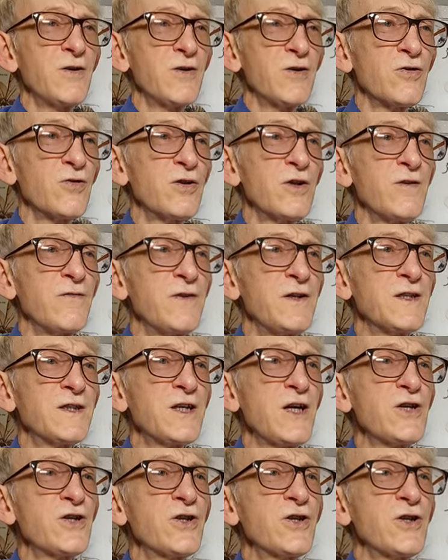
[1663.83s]
good
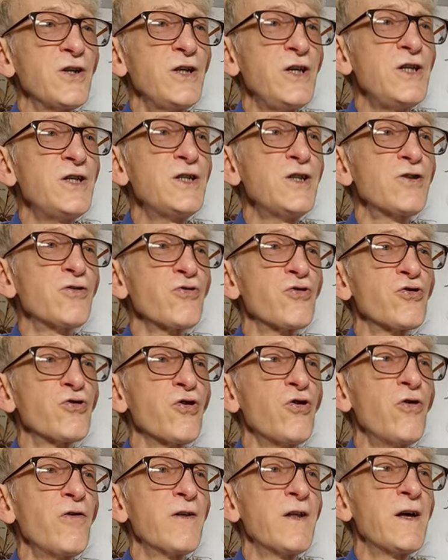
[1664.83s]
infestation, easy to
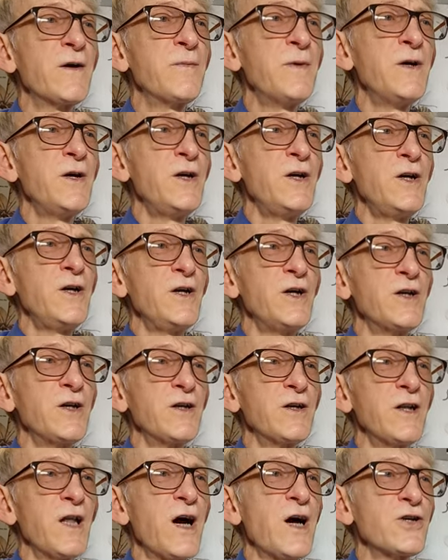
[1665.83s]
show them in
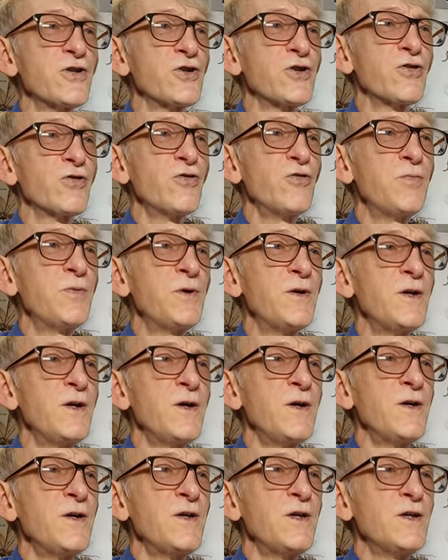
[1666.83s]
a large group.
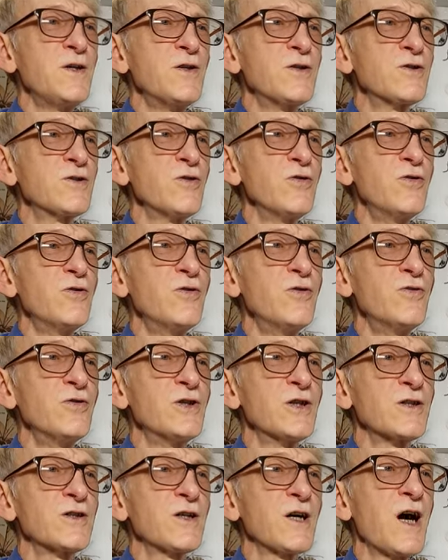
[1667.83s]
So
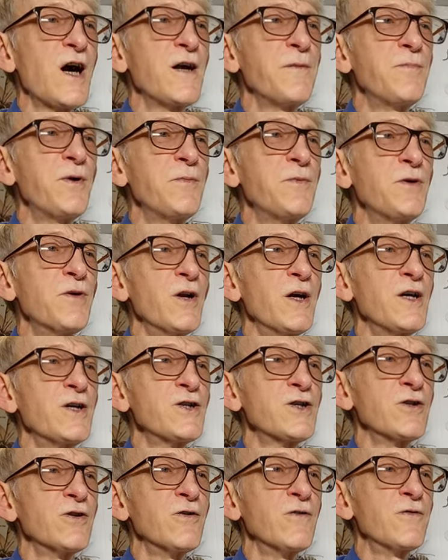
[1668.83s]
just high
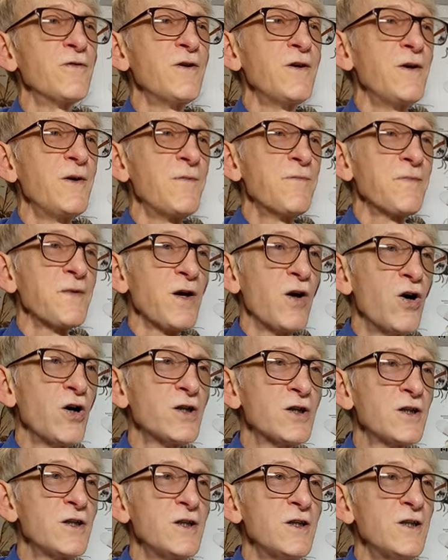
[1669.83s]
population of
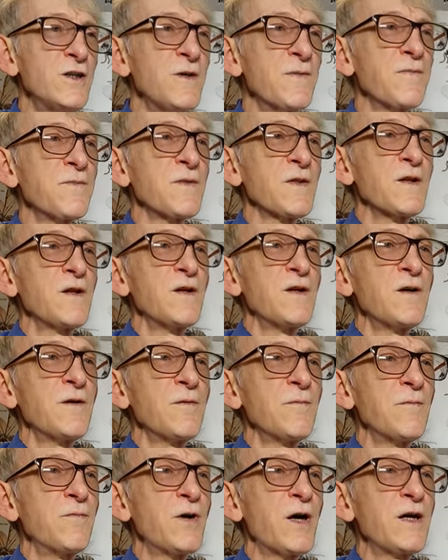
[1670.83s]
host,
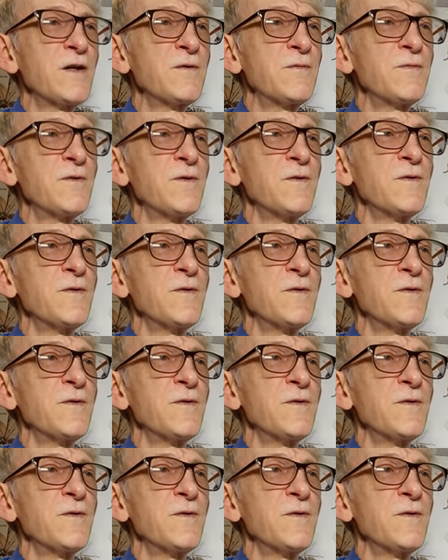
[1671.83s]
bread